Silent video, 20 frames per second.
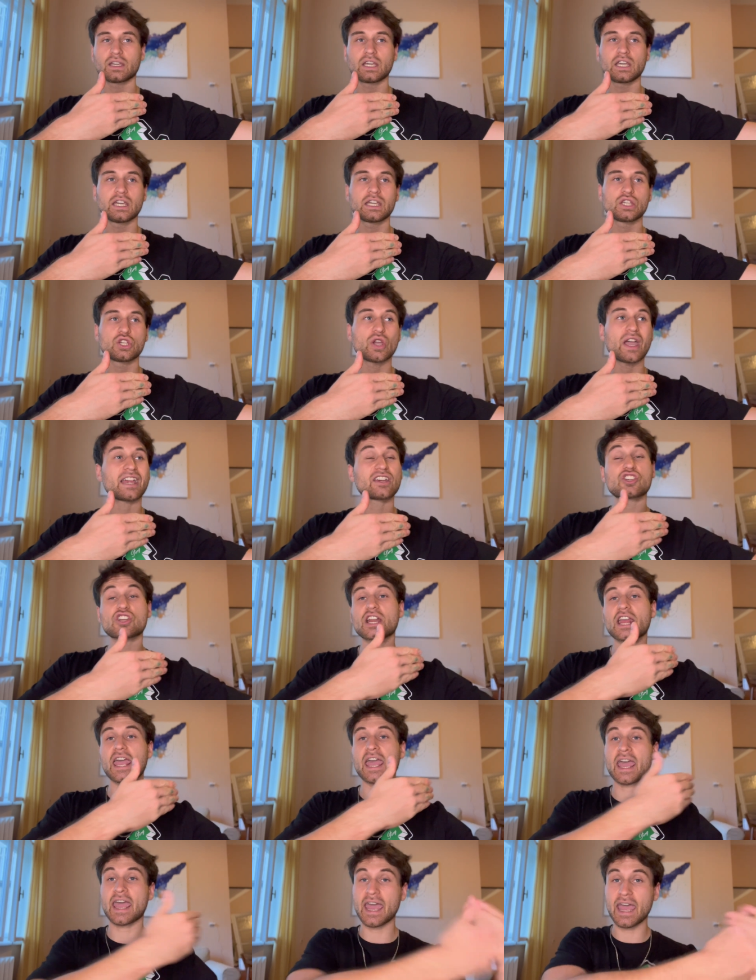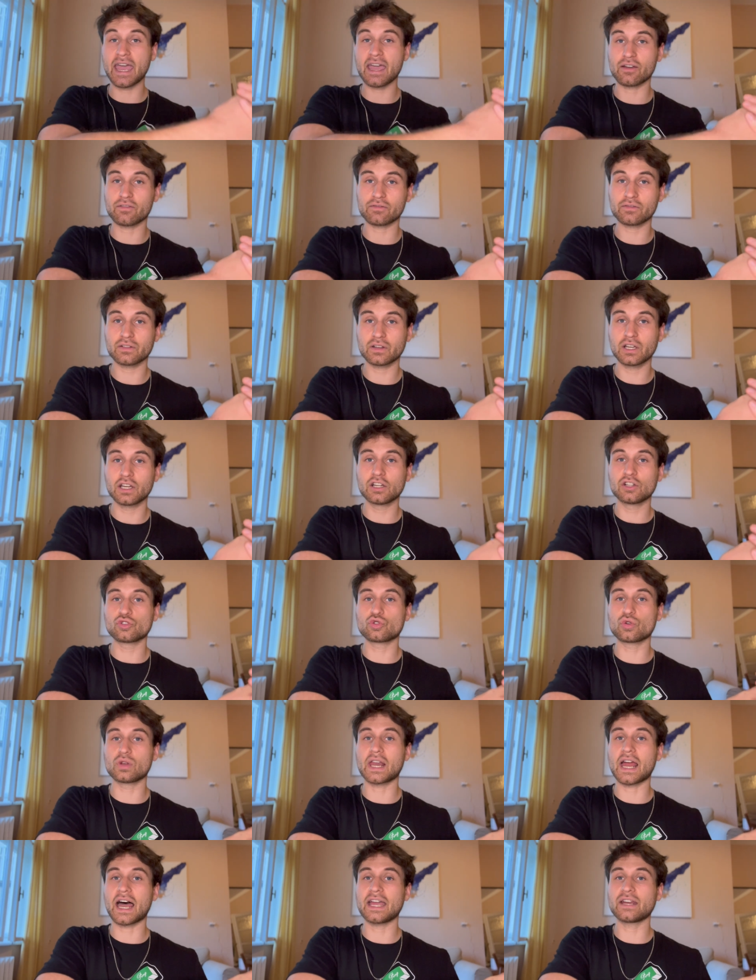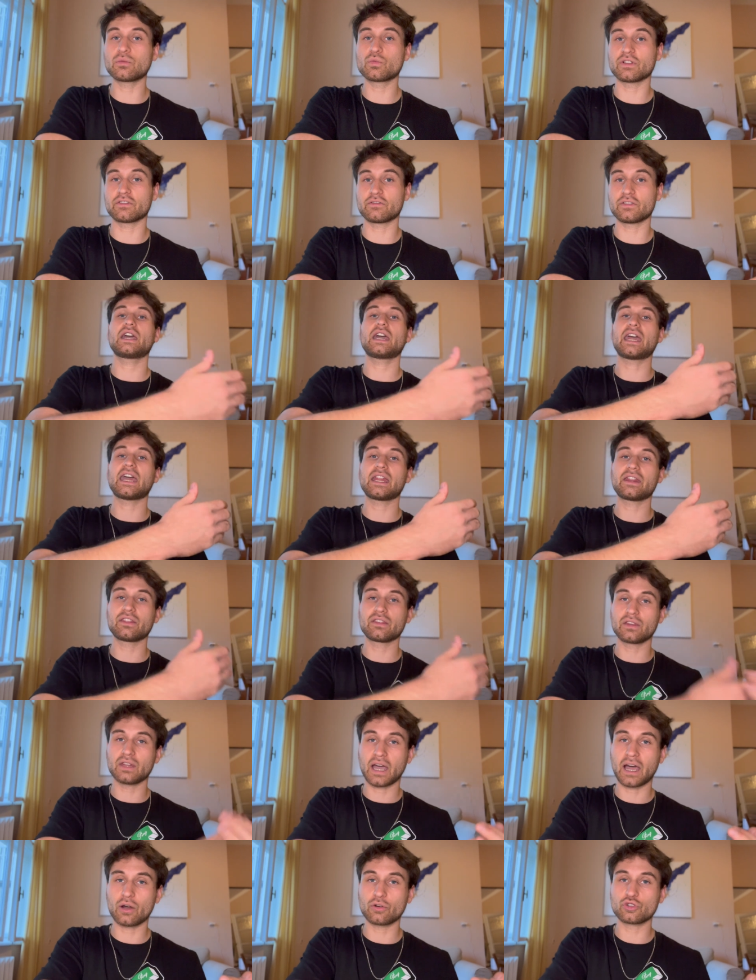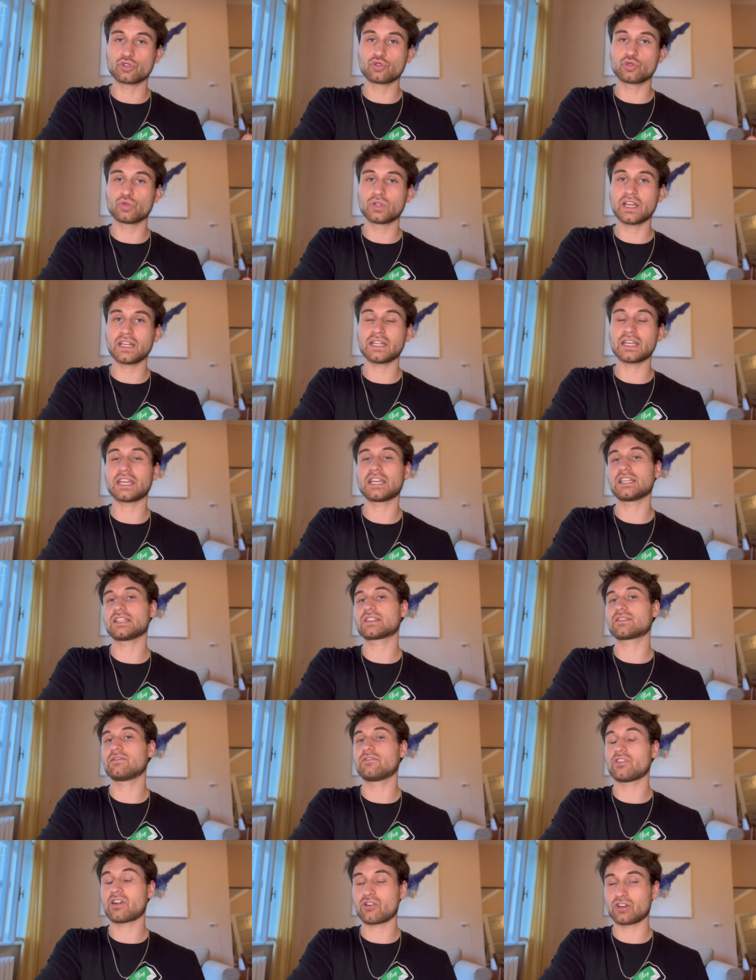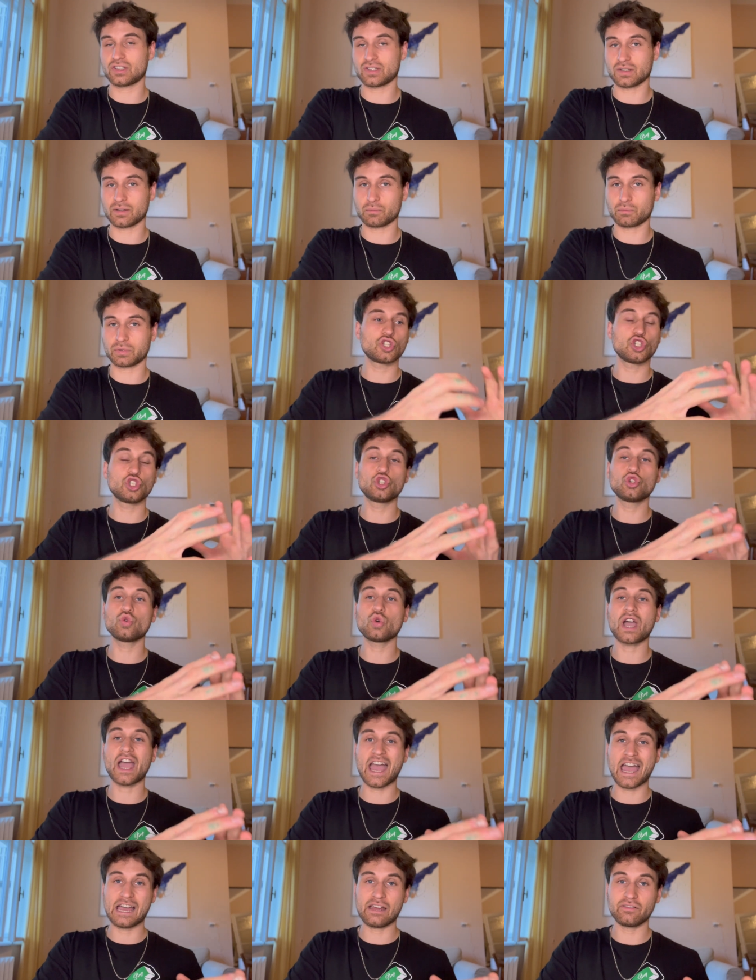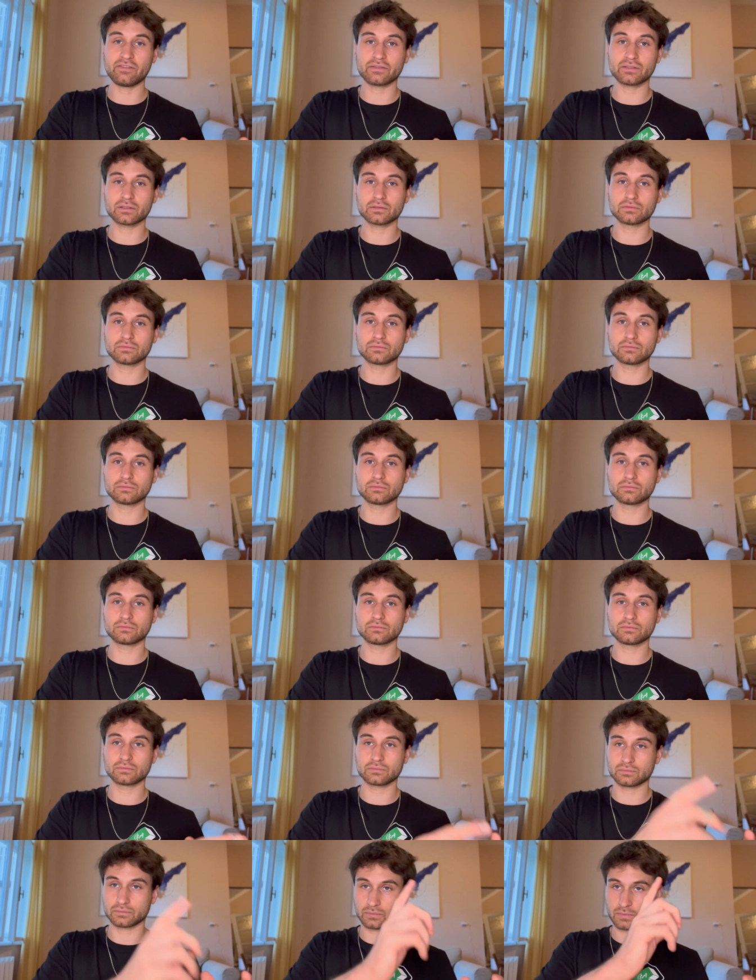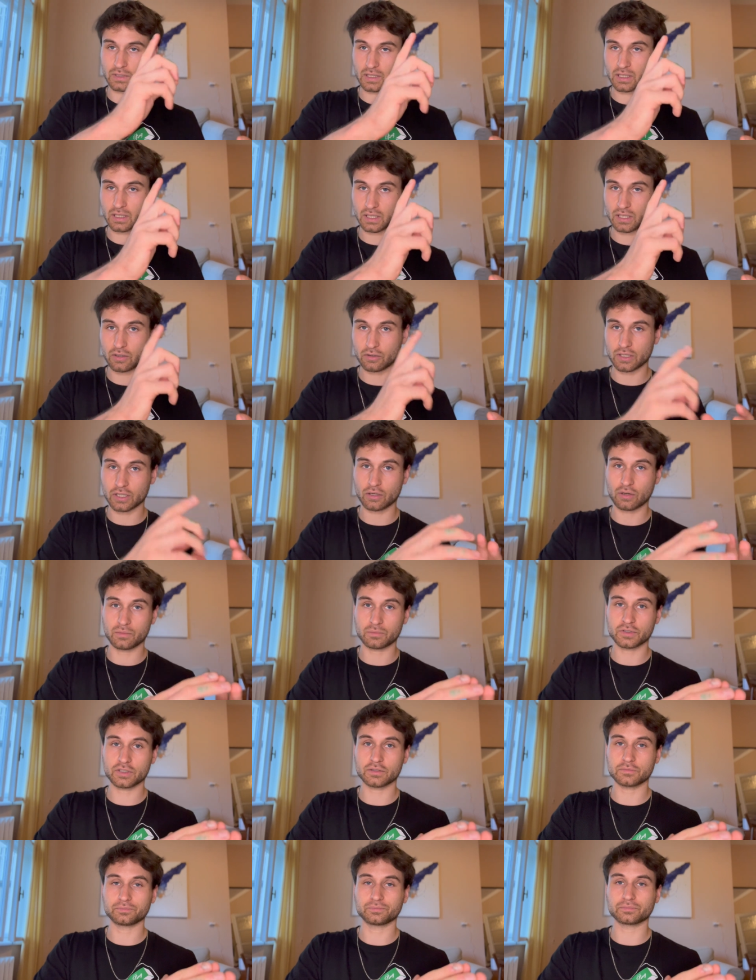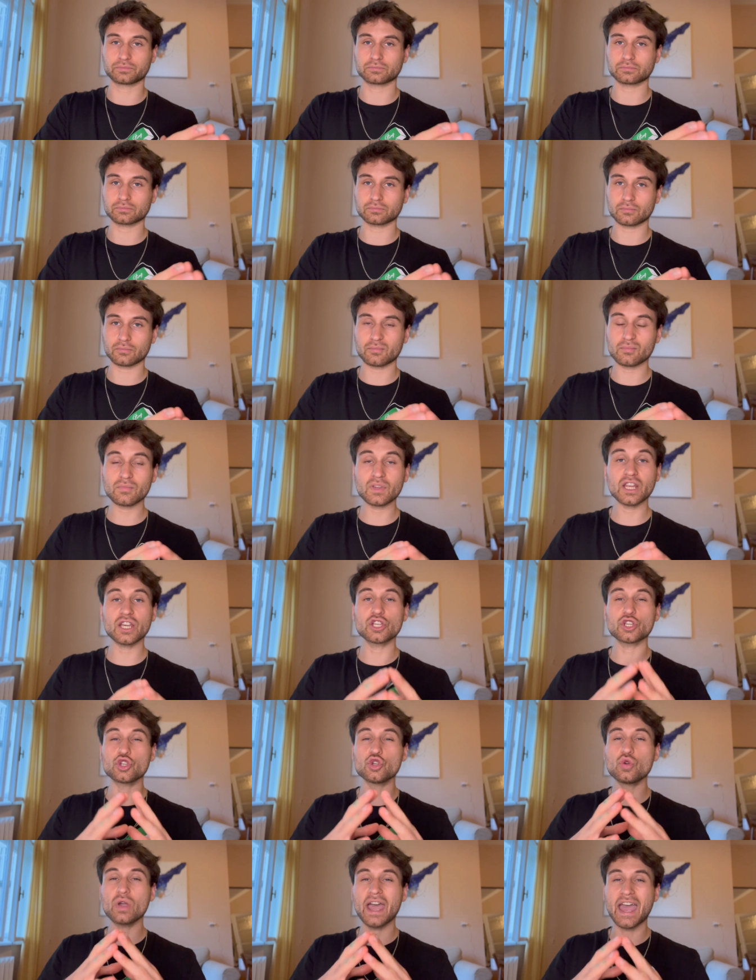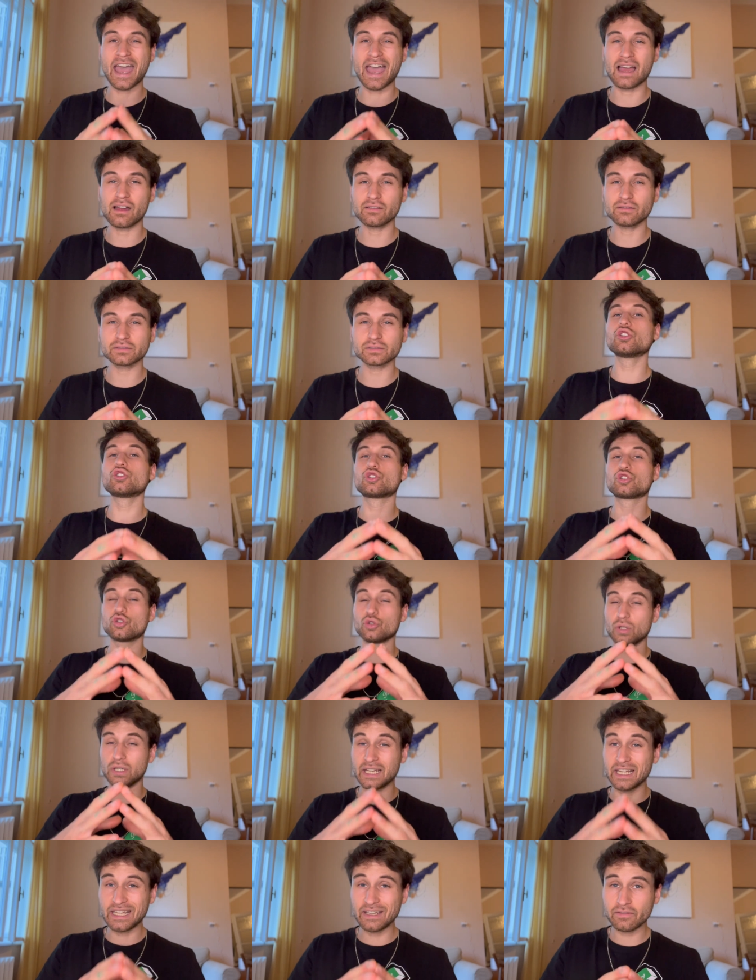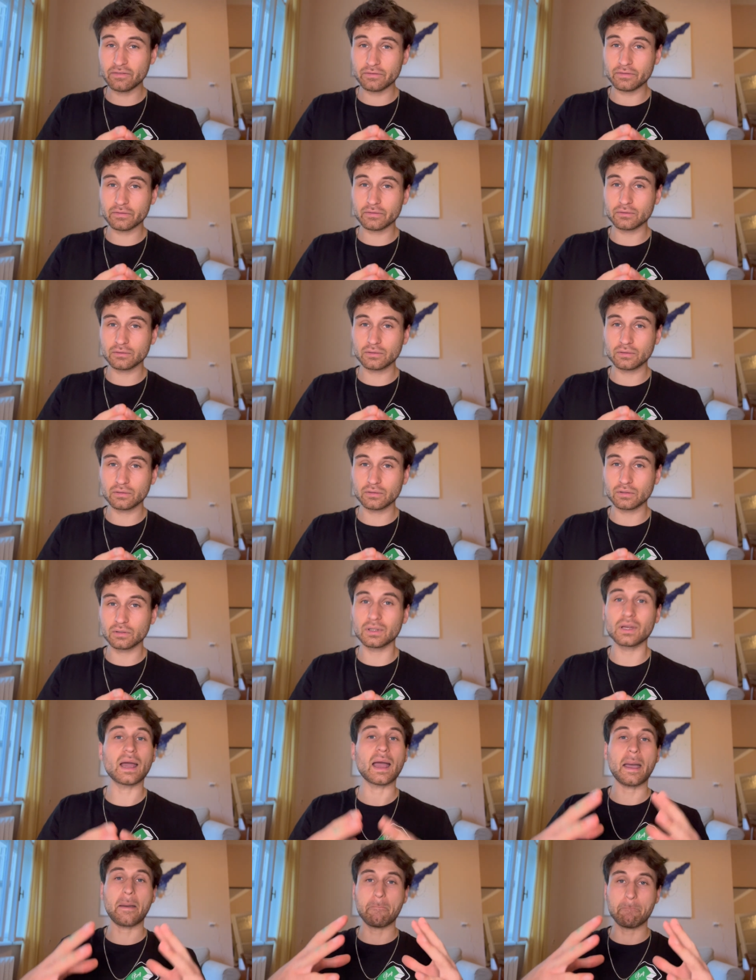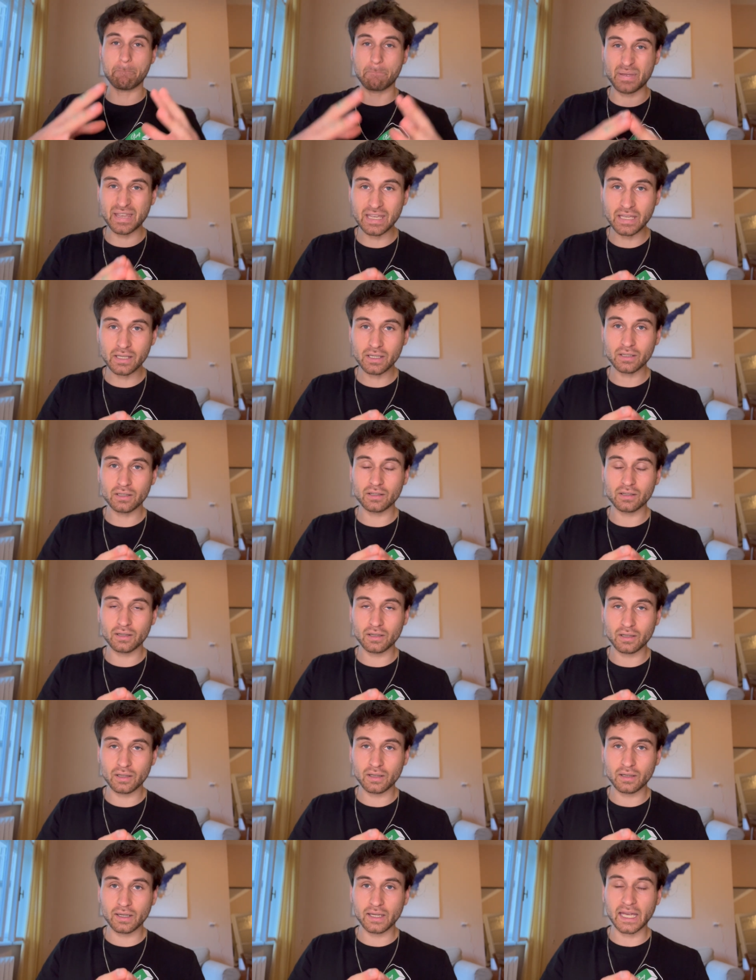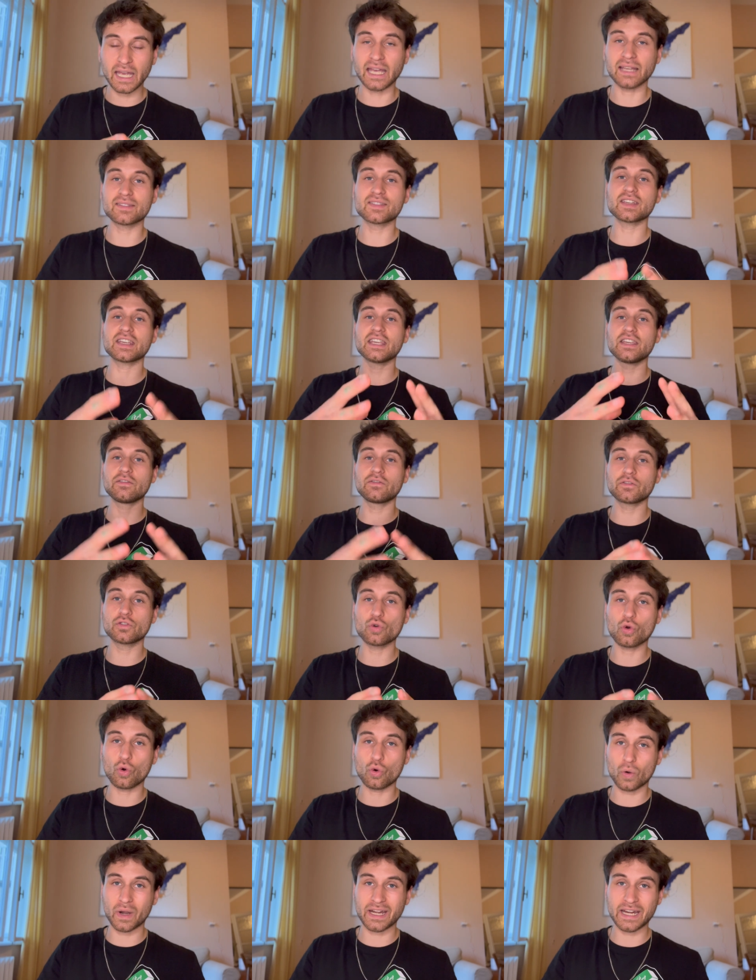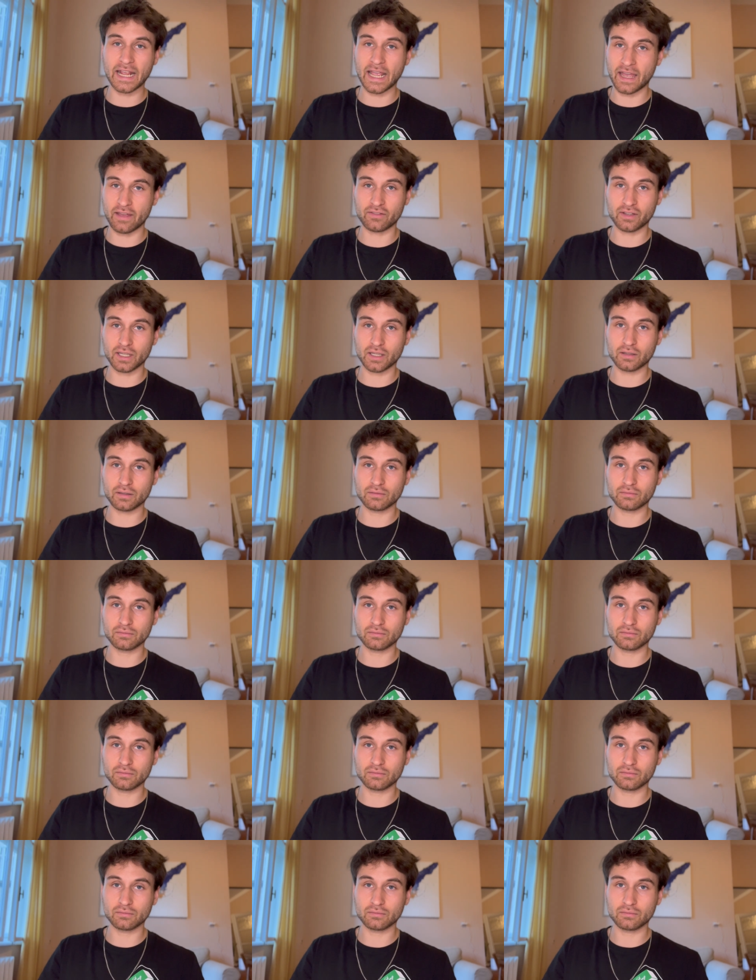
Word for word: You actually have to align with it. And how you do that is very simple. You have, here it comes, you have to live and be as if you already have it.